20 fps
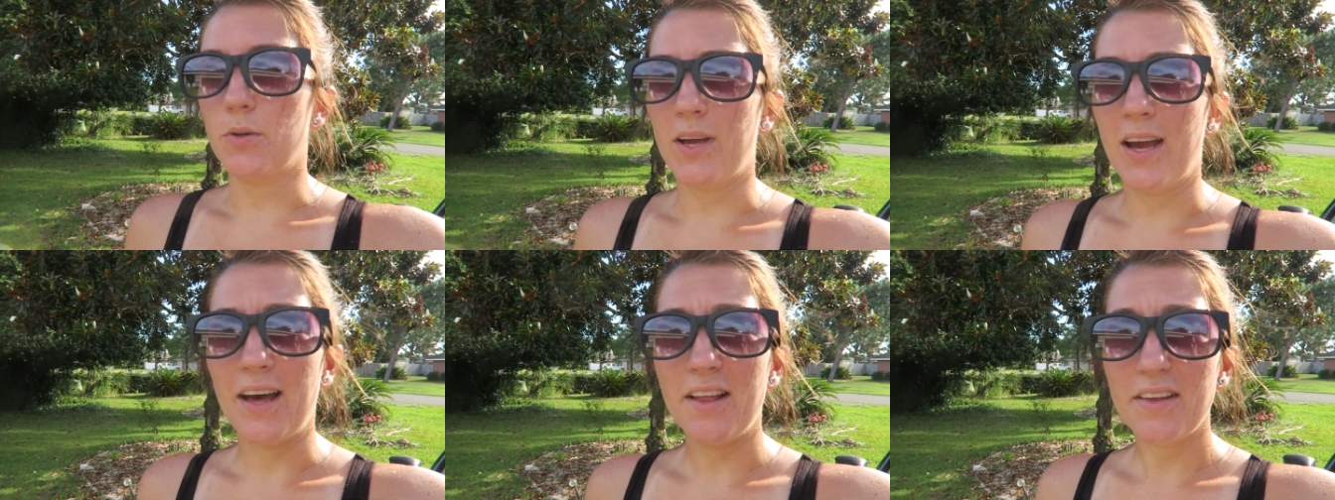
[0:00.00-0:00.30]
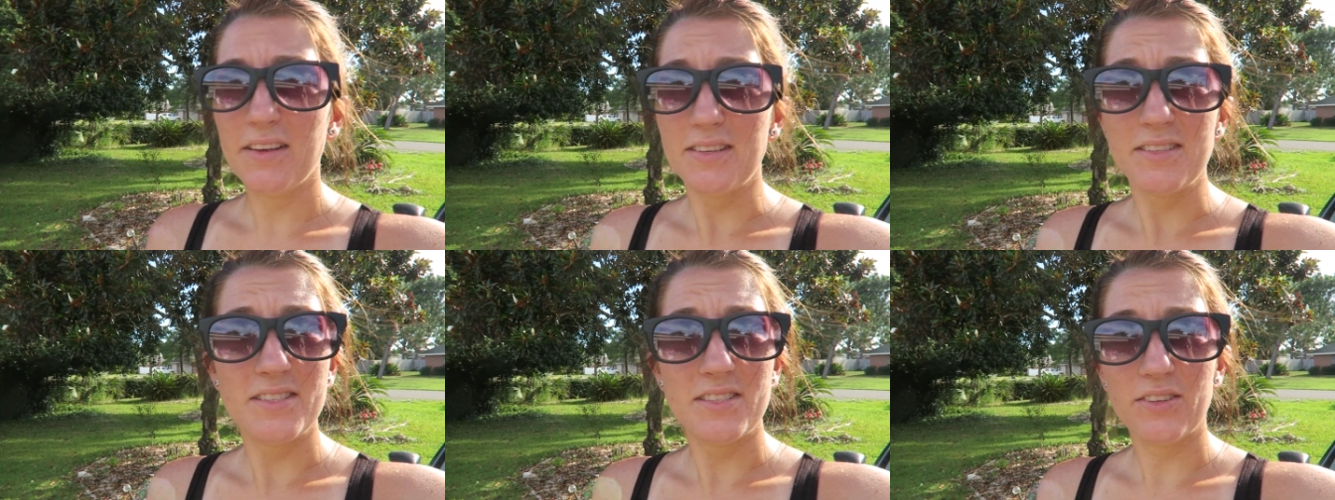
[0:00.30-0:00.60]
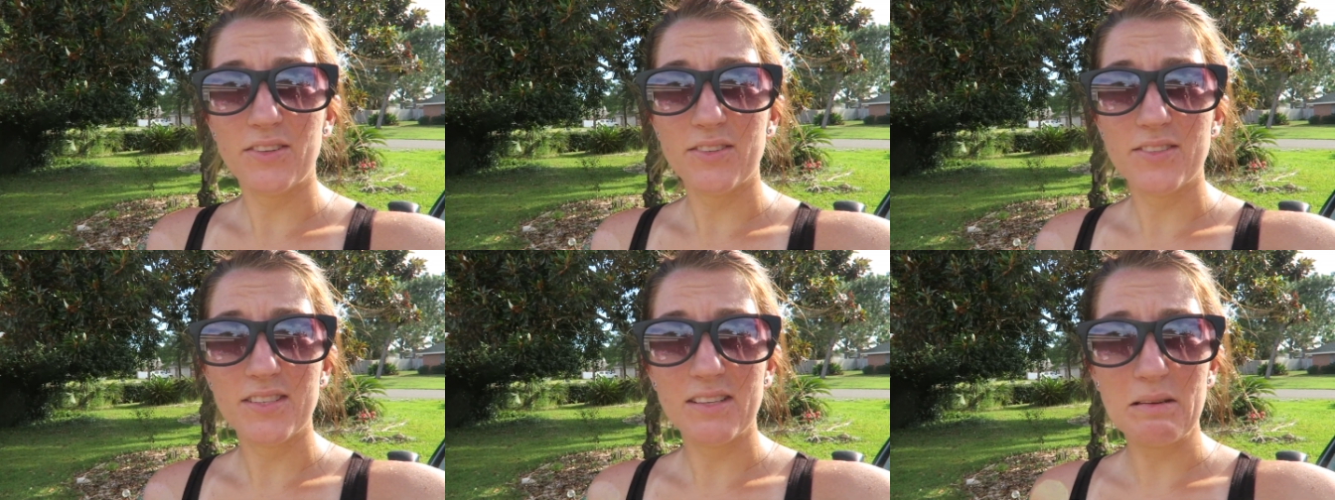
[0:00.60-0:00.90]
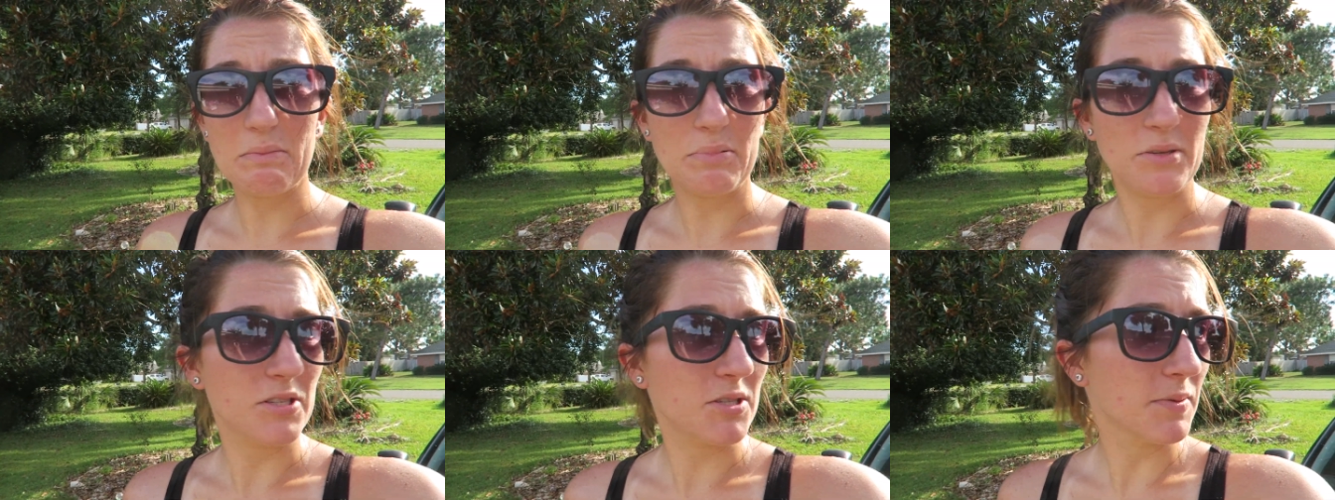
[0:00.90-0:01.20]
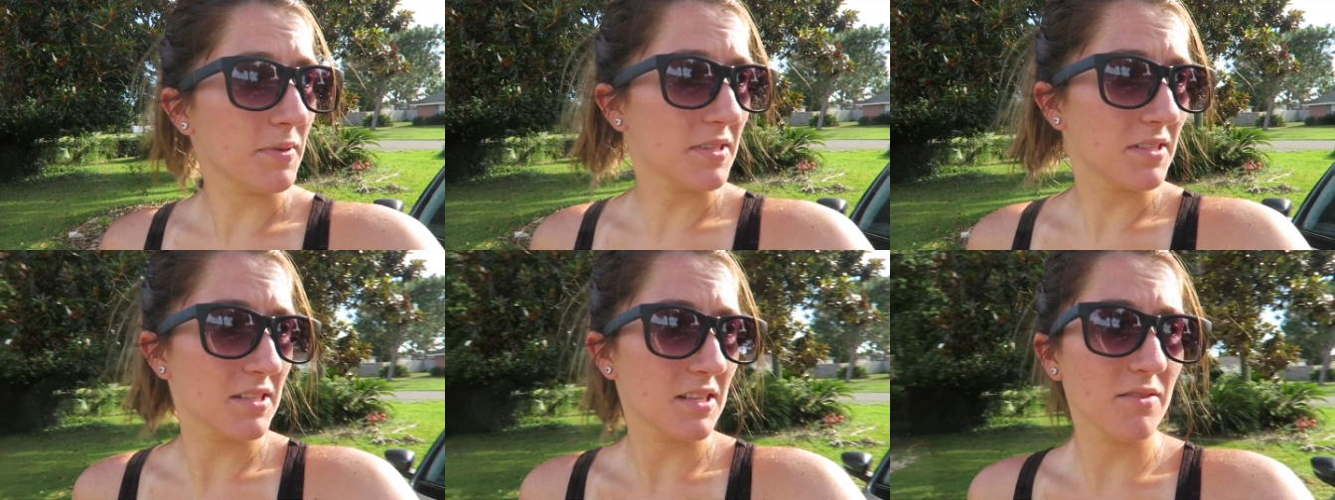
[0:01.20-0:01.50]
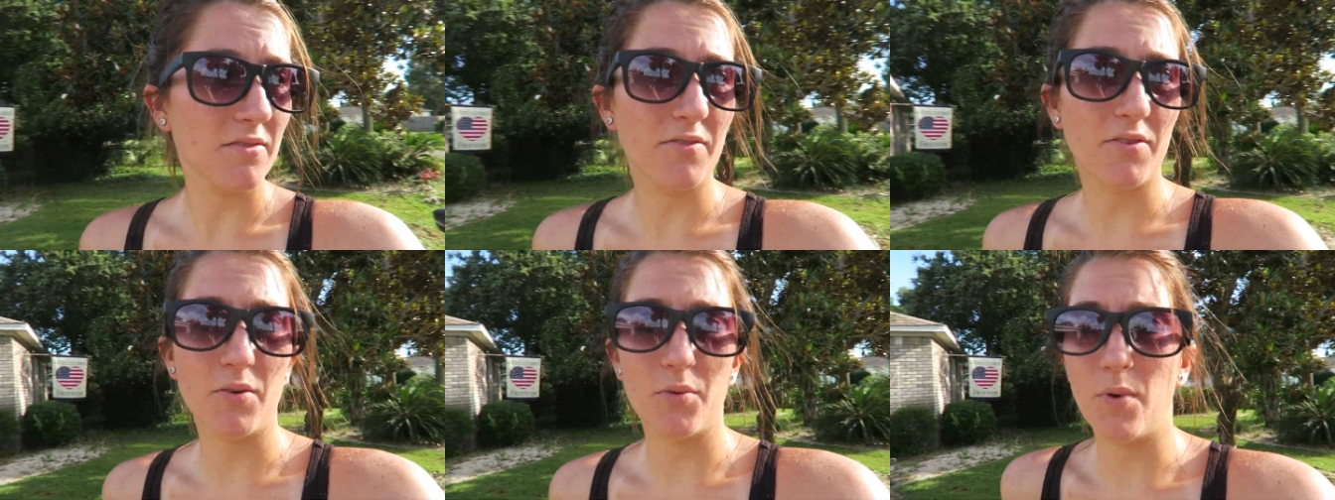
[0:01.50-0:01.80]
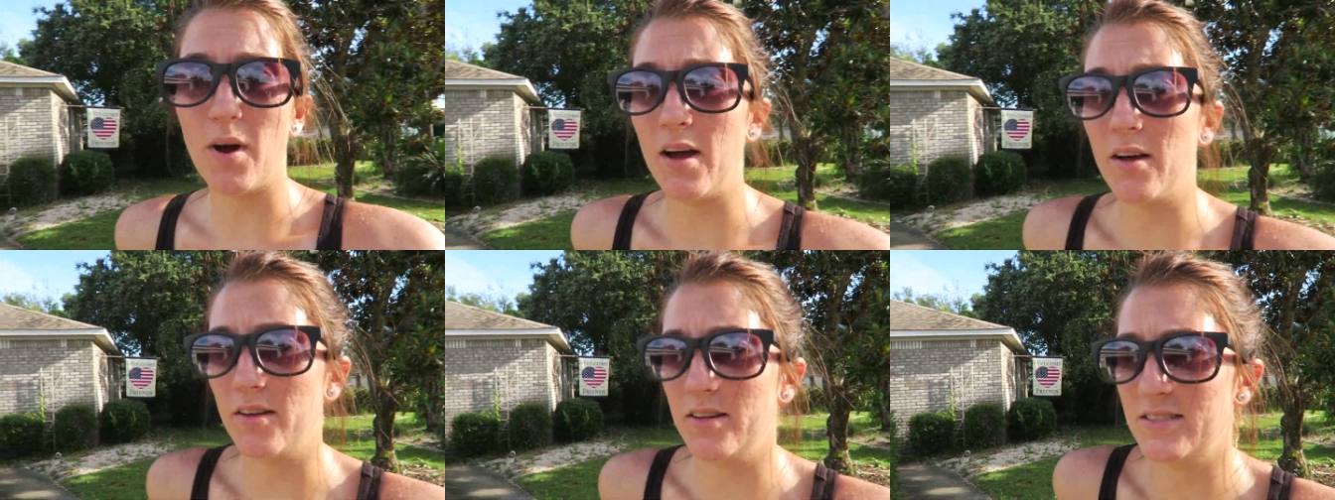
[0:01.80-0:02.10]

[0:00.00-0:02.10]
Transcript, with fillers: Kali is still asleep. She's been asleep for a while.